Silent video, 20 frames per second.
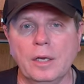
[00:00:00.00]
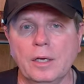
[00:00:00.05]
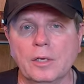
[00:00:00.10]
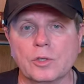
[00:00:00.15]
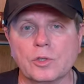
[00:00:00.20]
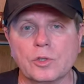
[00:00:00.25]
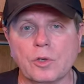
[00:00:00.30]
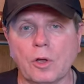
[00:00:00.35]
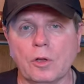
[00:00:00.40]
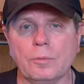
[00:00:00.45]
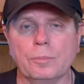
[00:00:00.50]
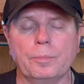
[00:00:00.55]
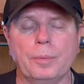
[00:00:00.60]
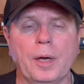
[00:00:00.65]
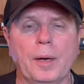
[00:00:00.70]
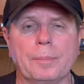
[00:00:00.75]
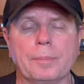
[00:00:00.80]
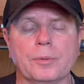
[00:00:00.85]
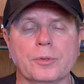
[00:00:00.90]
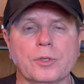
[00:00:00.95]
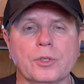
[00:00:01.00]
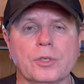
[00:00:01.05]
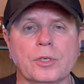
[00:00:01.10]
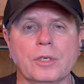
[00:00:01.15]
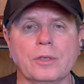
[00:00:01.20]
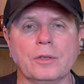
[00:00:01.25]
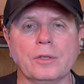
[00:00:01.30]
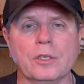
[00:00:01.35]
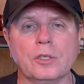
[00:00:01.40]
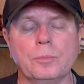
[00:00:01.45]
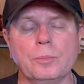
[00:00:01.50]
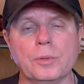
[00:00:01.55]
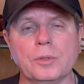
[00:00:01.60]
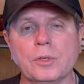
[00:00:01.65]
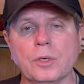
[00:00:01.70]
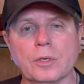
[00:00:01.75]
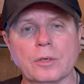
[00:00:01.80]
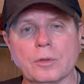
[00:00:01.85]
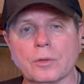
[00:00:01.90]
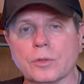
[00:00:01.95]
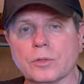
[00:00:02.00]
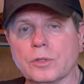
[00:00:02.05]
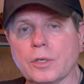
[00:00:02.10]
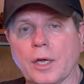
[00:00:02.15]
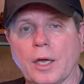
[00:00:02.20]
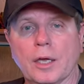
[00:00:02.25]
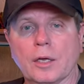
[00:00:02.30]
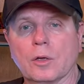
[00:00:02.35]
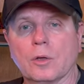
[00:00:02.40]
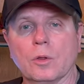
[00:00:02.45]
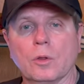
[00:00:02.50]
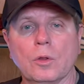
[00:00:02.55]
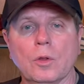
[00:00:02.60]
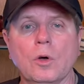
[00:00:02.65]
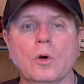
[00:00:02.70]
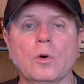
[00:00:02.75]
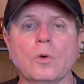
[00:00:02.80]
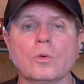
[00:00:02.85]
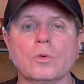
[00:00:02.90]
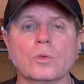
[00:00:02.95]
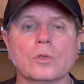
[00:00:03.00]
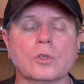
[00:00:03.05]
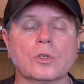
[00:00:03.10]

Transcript: salt and peppers in this particular tank alone.